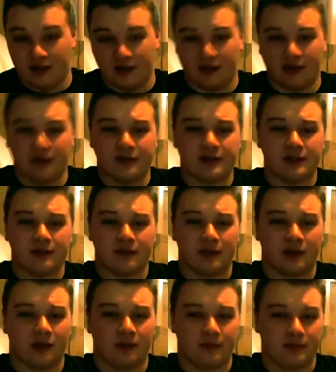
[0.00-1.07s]
the kind of stuff with the
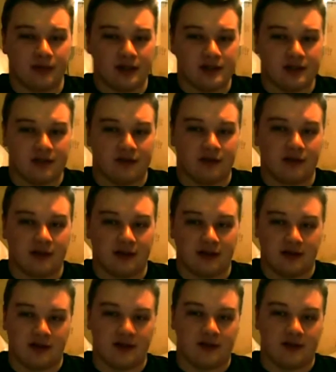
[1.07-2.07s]
copyright stuff that